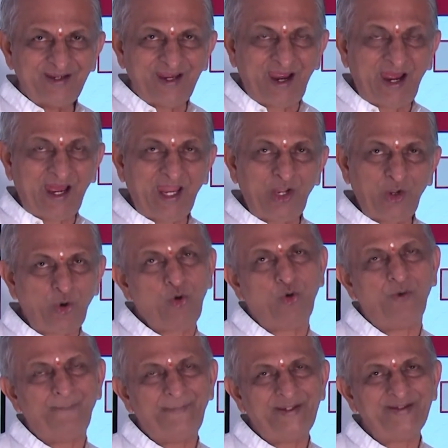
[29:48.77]

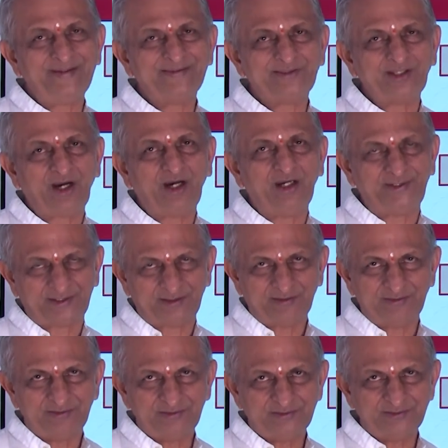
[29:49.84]
Halo means salt.
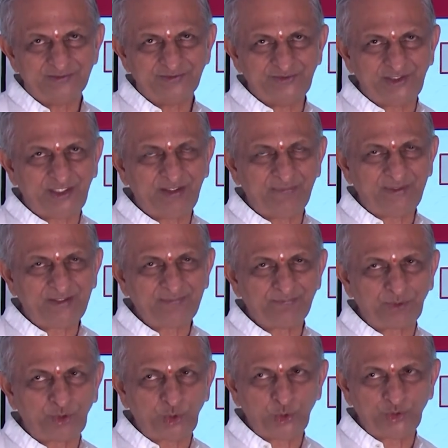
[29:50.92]
Gene means
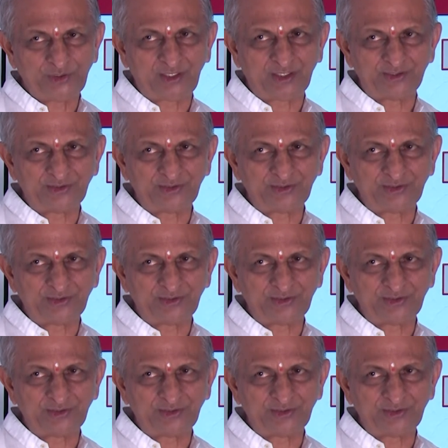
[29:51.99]
producer,